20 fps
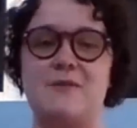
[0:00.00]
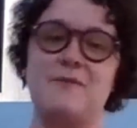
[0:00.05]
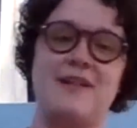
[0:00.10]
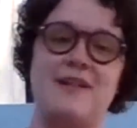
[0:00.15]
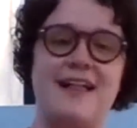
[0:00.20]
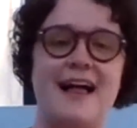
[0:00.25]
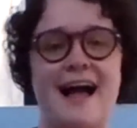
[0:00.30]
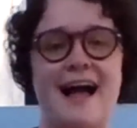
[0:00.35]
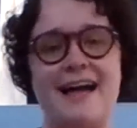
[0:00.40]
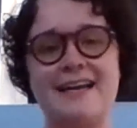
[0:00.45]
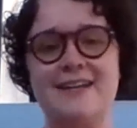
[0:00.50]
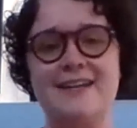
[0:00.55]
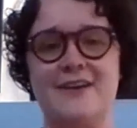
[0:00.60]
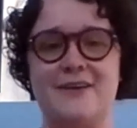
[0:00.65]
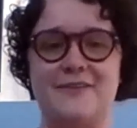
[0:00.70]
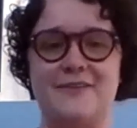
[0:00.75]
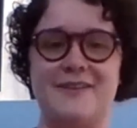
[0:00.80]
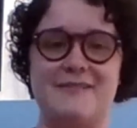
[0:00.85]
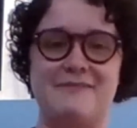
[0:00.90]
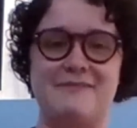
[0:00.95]
well, I
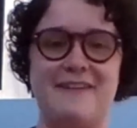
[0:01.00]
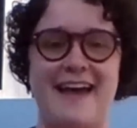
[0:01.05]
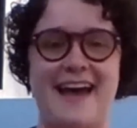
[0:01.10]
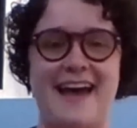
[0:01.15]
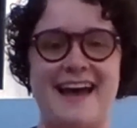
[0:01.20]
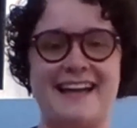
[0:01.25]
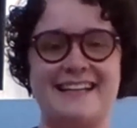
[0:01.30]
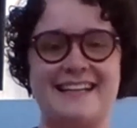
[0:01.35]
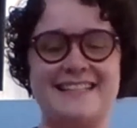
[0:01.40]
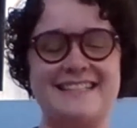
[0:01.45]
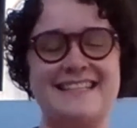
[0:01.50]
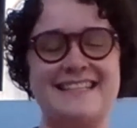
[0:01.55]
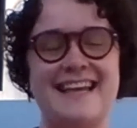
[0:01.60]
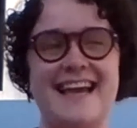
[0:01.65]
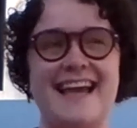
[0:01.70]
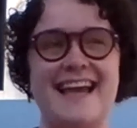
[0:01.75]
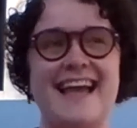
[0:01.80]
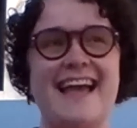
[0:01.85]
know the facts.